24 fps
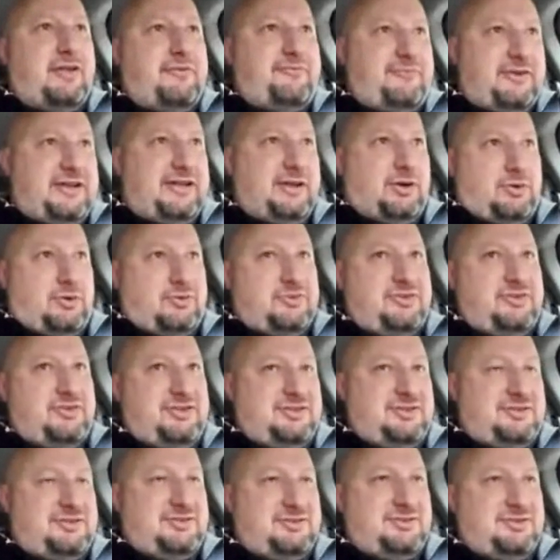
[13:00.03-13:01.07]
field
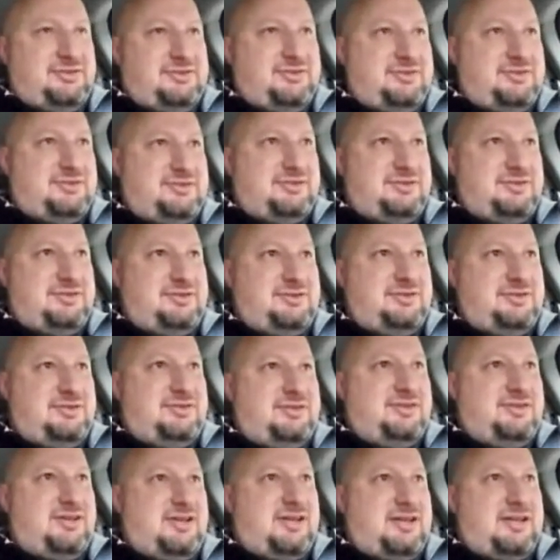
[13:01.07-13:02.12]

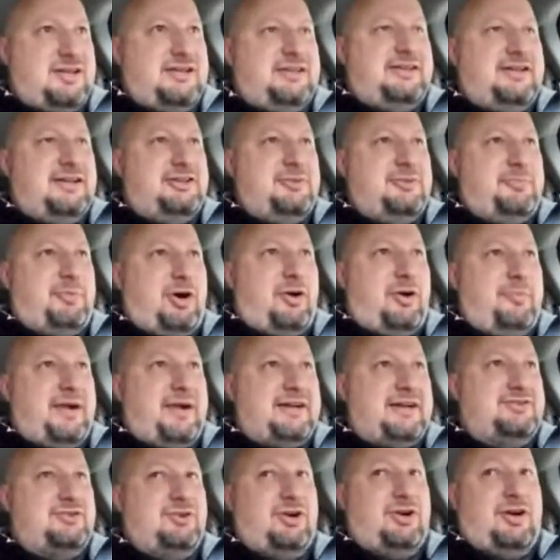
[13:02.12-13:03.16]
and get the ball back
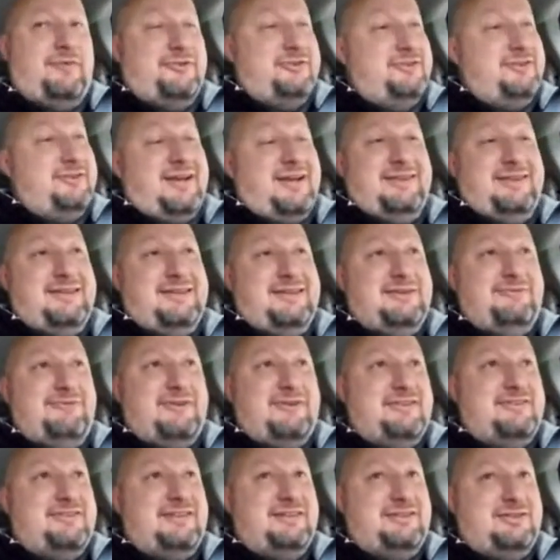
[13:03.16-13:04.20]
to your offense, and the defense
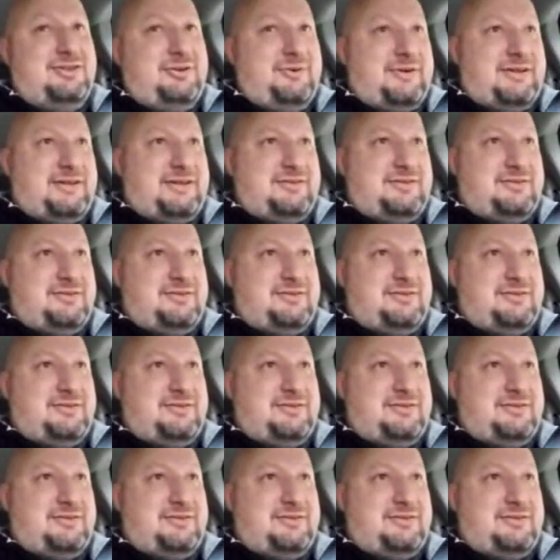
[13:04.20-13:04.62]
didn't do it.